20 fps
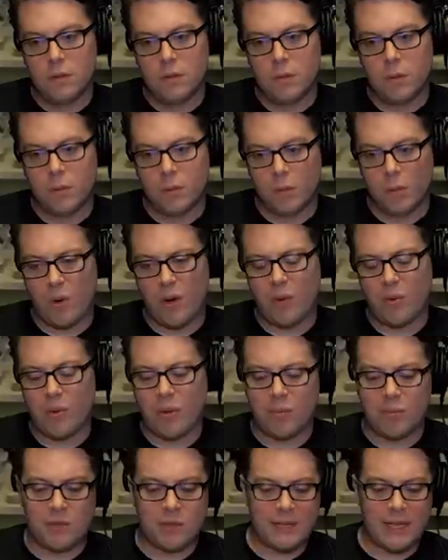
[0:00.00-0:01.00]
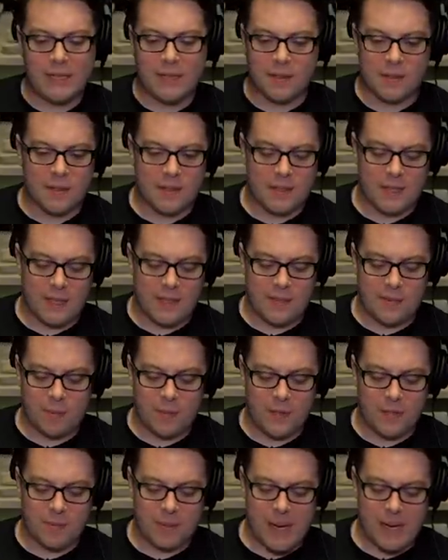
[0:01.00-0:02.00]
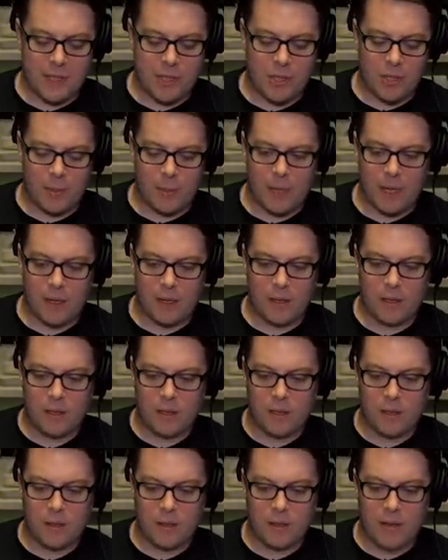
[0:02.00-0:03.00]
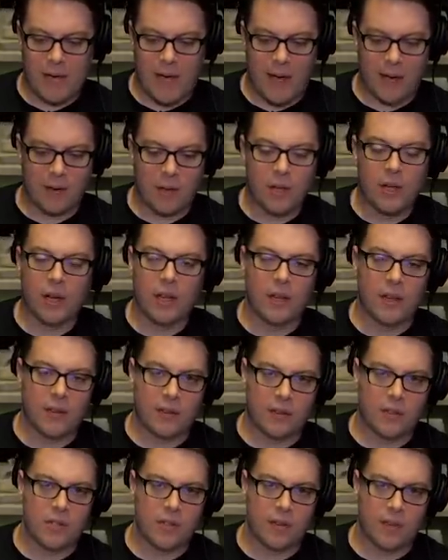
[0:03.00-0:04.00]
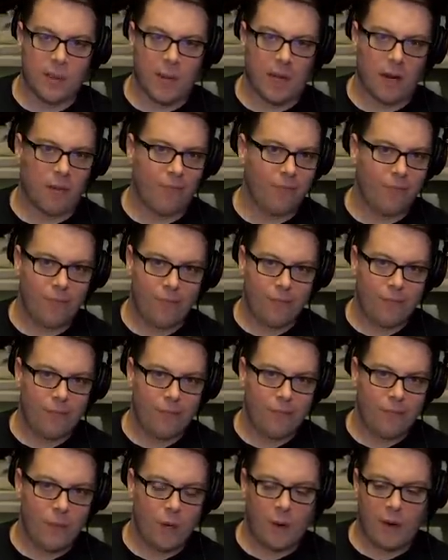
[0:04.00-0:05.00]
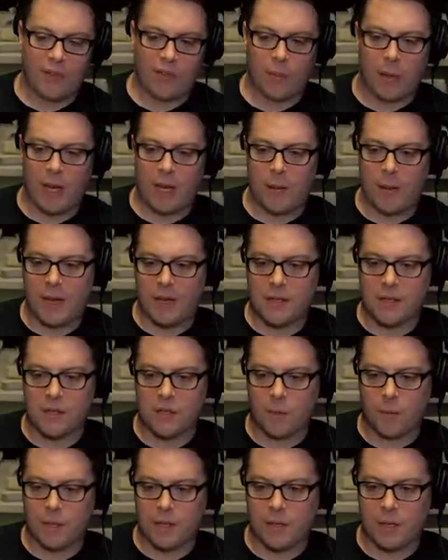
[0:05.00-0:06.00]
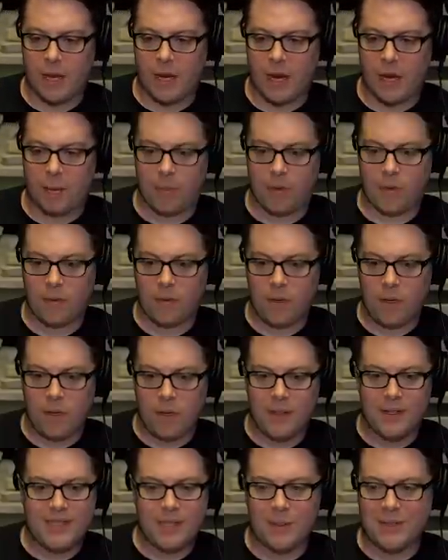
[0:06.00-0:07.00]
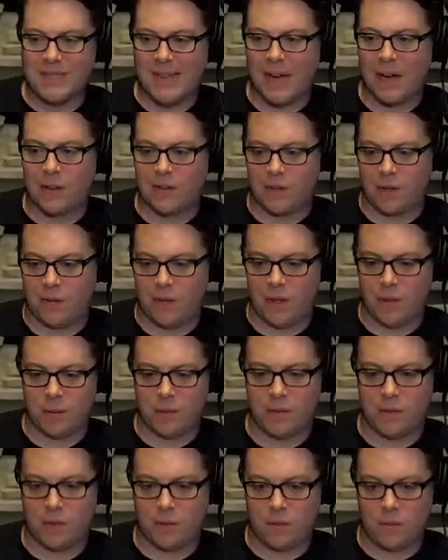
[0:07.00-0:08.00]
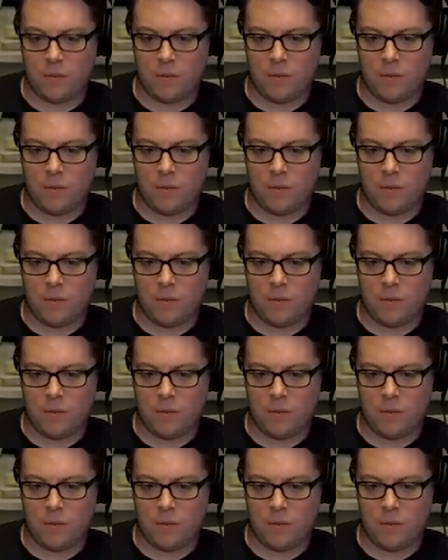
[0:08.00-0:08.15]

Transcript: Royal Rumble, that does, this, this match should have been, uh, clearly this should have been a WrestleMania match, so we'll make sure that happens. Let's see what titles are available too.